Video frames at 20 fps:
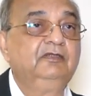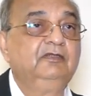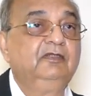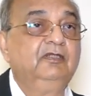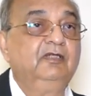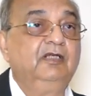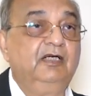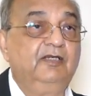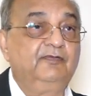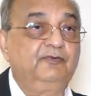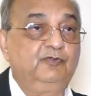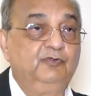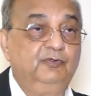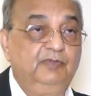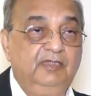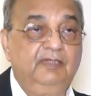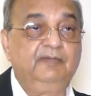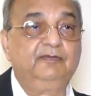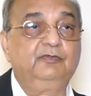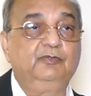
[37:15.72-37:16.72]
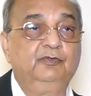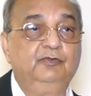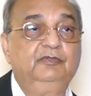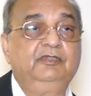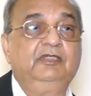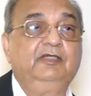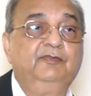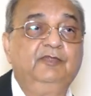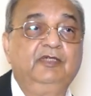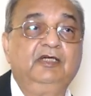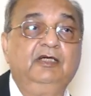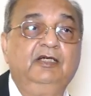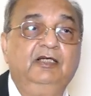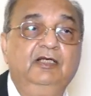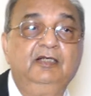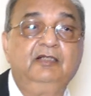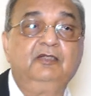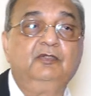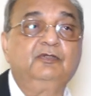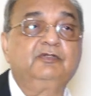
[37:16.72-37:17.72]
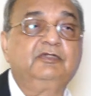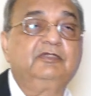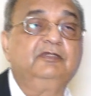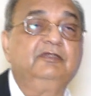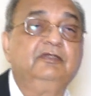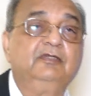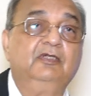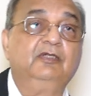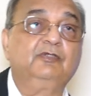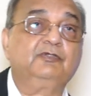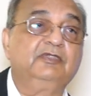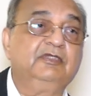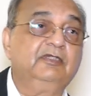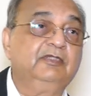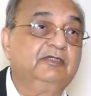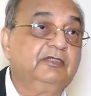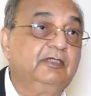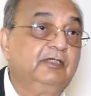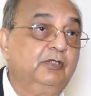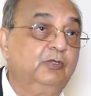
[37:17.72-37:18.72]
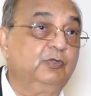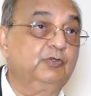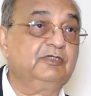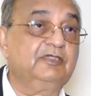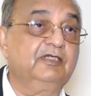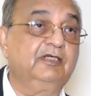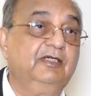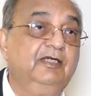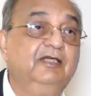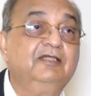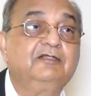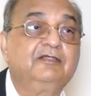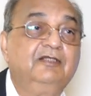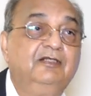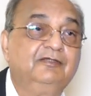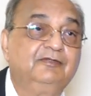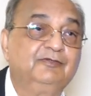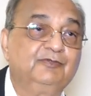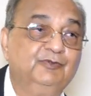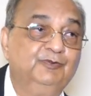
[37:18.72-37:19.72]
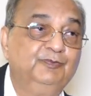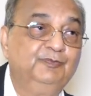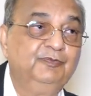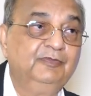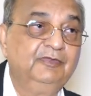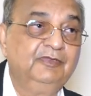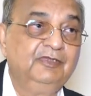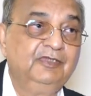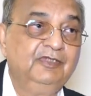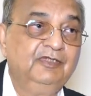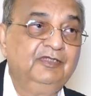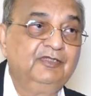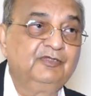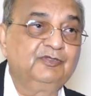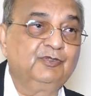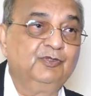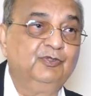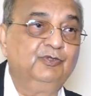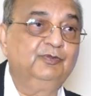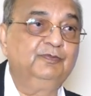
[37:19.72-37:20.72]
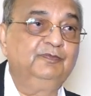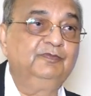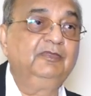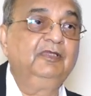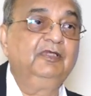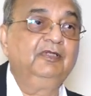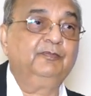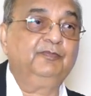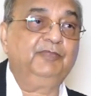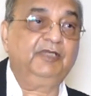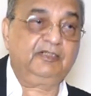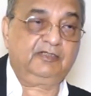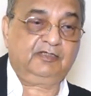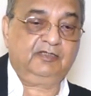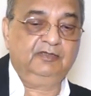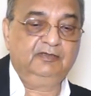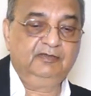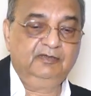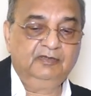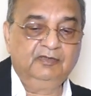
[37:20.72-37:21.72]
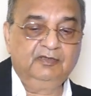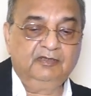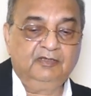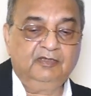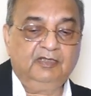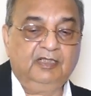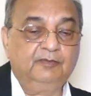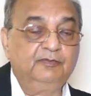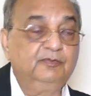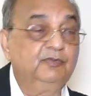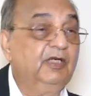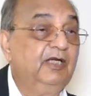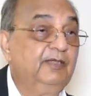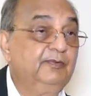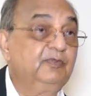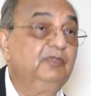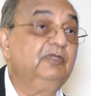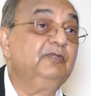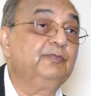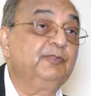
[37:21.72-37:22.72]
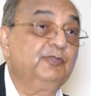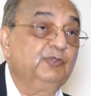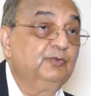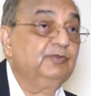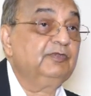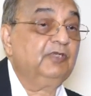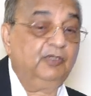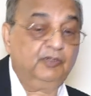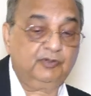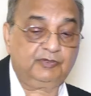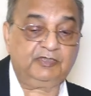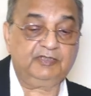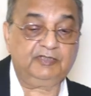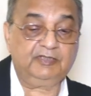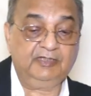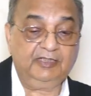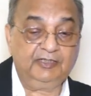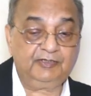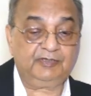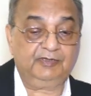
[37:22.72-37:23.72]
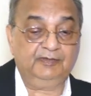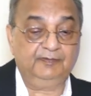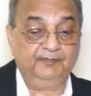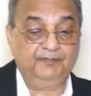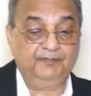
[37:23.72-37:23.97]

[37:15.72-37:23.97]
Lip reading: Although giving a higher oxygen is a toxic gas also. So, but you have to improve the oxygenation.